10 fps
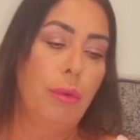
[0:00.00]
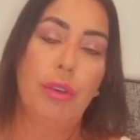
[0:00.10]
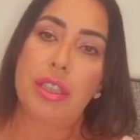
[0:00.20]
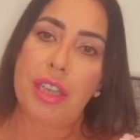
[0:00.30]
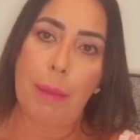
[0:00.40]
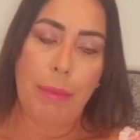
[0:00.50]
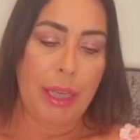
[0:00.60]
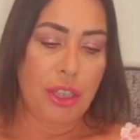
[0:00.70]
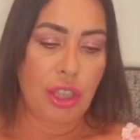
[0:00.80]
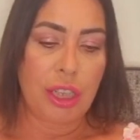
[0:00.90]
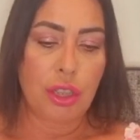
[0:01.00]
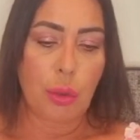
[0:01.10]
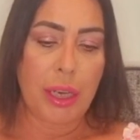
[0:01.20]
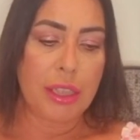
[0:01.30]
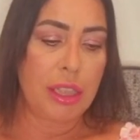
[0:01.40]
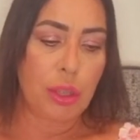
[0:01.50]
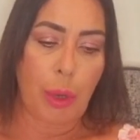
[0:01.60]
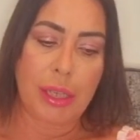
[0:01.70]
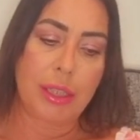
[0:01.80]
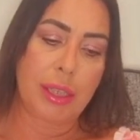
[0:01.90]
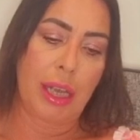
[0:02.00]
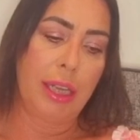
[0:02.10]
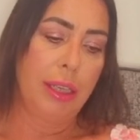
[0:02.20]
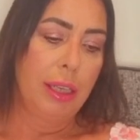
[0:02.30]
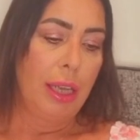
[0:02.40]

were established in twenty twenty,